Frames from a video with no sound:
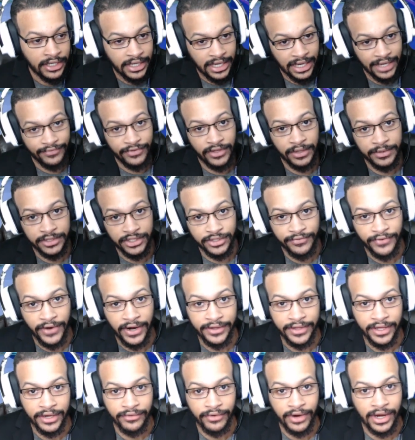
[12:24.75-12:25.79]
if they fire
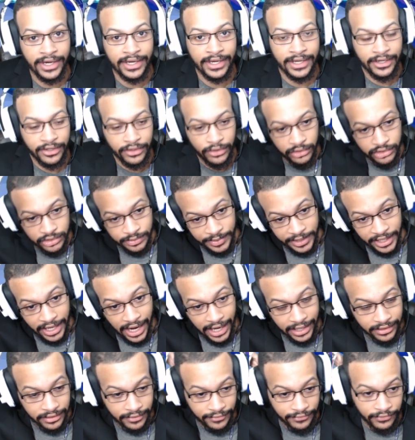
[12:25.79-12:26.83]
that rocket and it goes
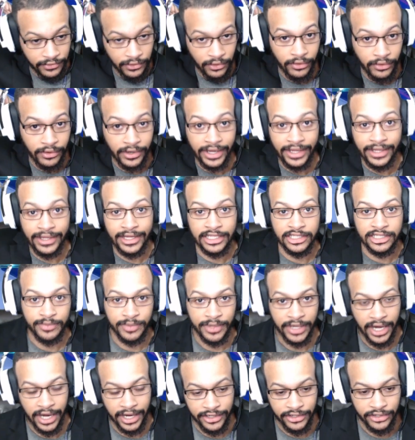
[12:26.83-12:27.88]
behind the floor and lands
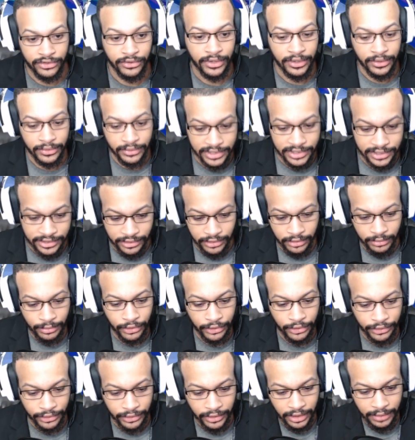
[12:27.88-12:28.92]
behind you, it will still blow
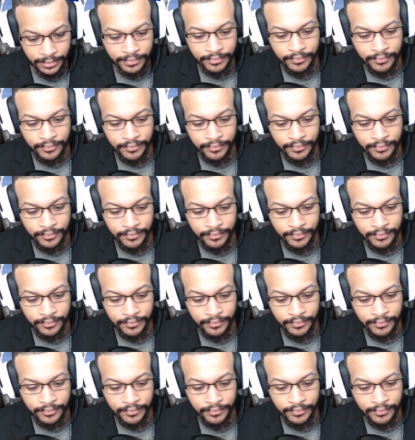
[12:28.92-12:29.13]
you up.